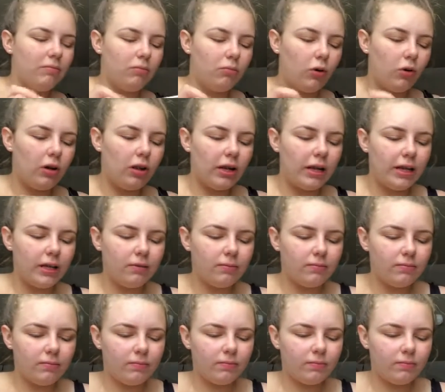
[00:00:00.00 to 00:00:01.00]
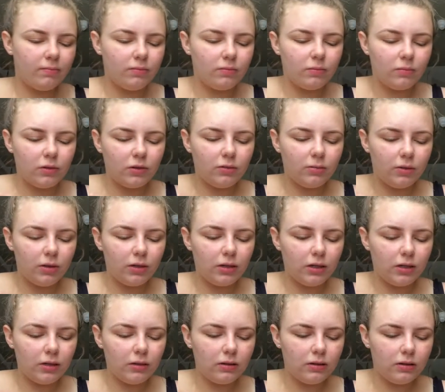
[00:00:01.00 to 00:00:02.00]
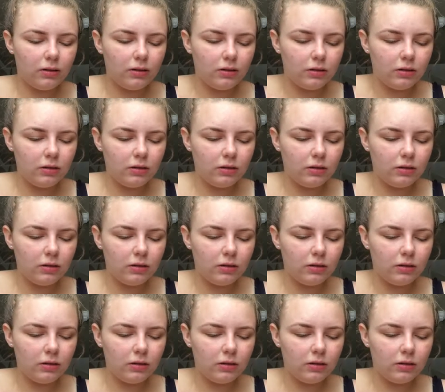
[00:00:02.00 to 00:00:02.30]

muggly, to be honest.